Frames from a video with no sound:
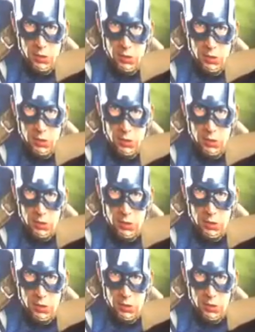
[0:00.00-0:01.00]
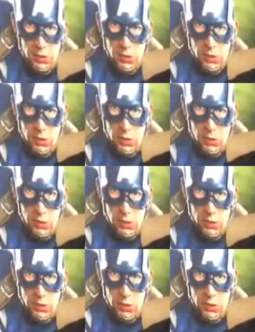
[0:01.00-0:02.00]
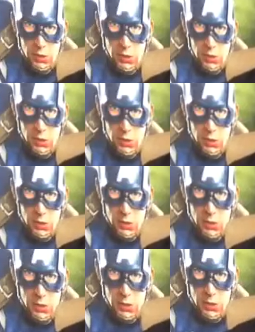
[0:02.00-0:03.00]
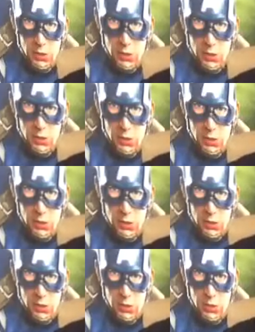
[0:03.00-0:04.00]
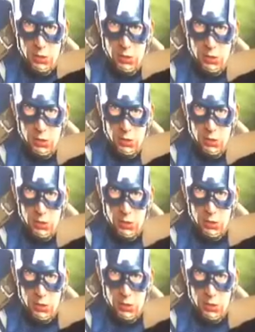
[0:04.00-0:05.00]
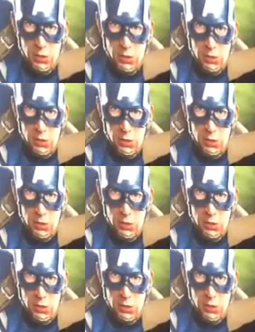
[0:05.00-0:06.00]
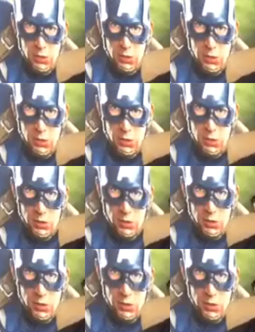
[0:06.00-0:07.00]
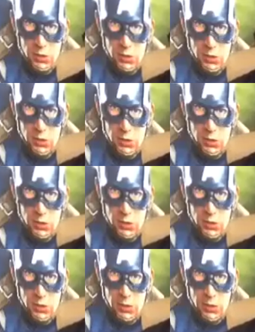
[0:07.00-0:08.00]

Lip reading: The person shown says nothing.